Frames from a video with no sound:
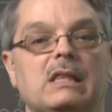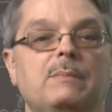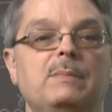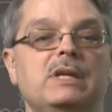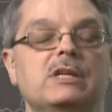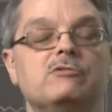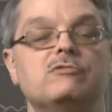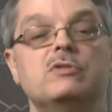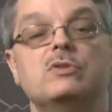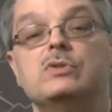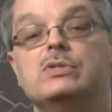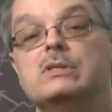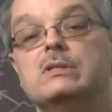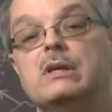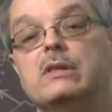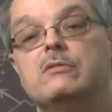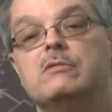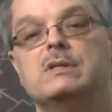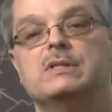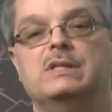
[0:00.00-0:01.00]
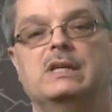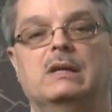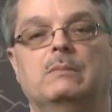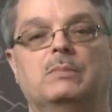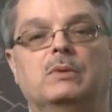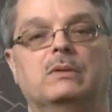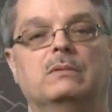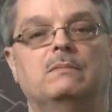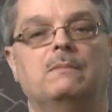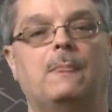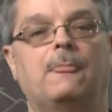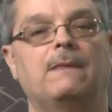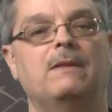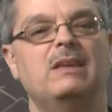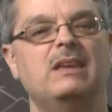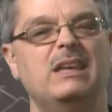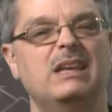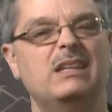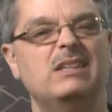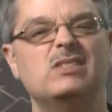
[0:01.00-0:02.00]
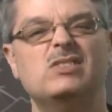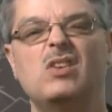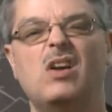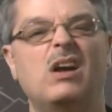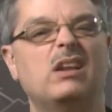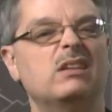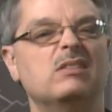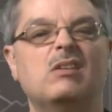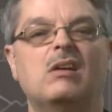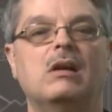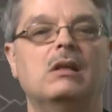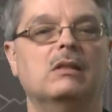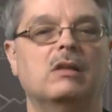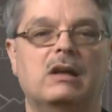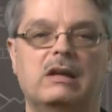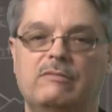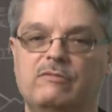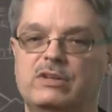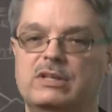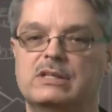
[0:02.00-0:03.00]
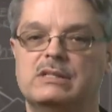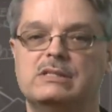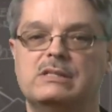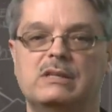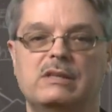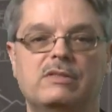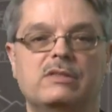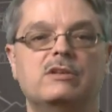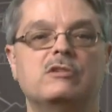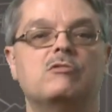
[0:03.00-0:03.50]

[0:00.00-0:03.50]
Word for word: me introduce another example. It is not at all obvious that a